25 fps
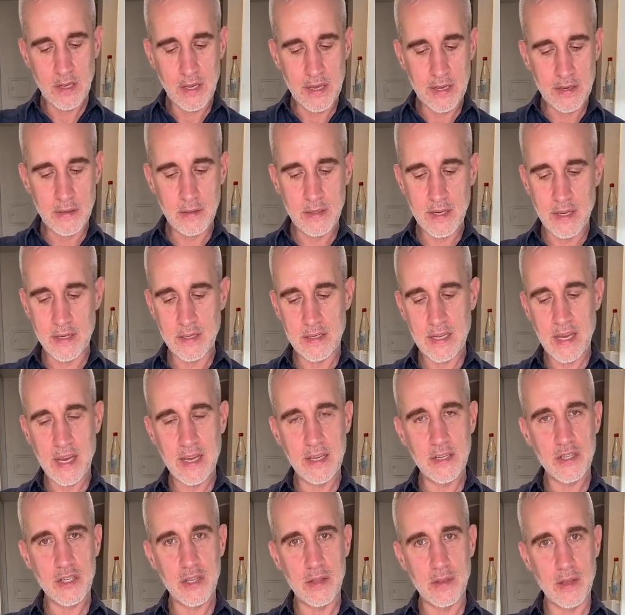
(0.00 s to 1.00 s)

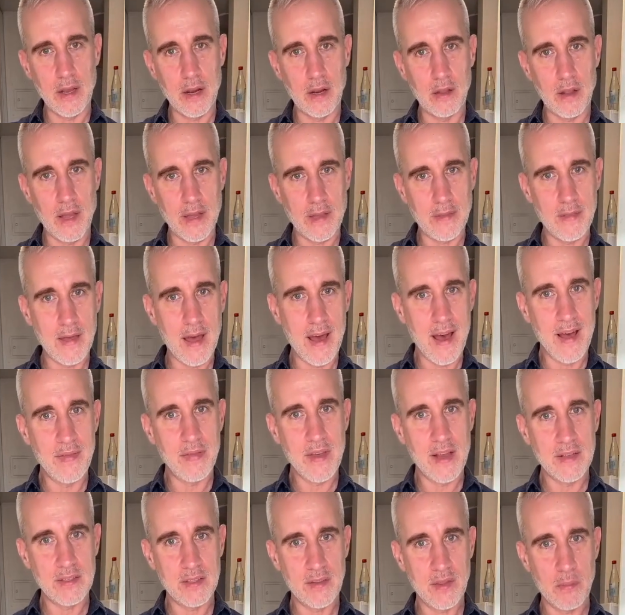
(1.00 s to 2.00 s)
indentation there like that.
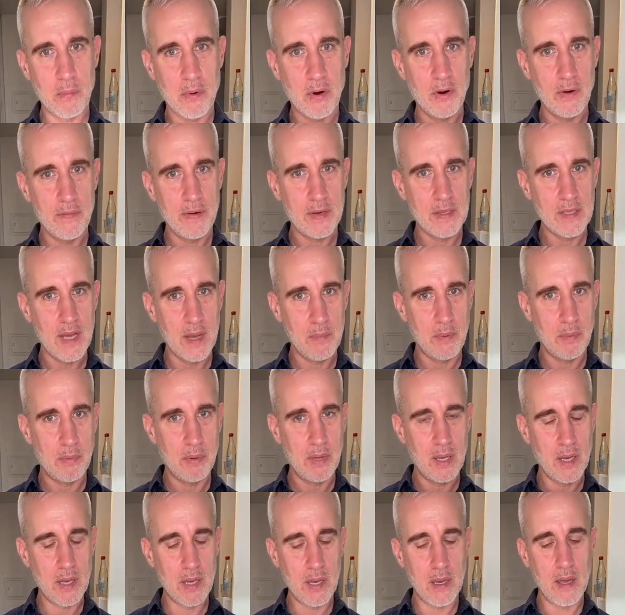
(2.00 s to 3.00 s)
That's the perfect type of
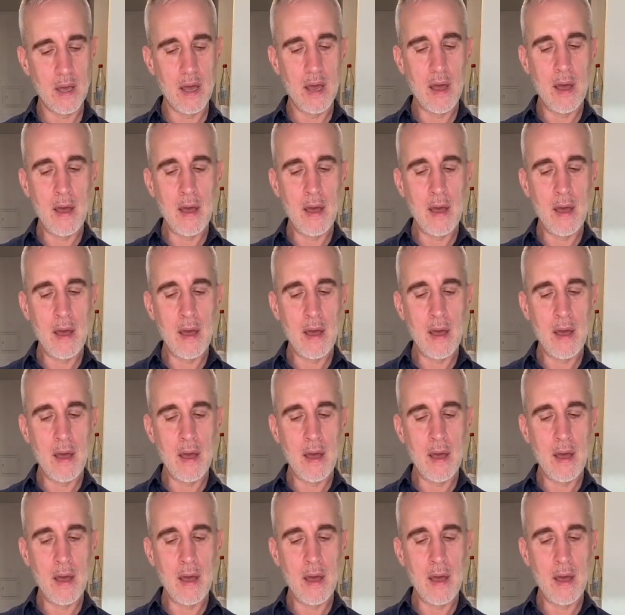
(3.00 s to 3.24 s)
plate.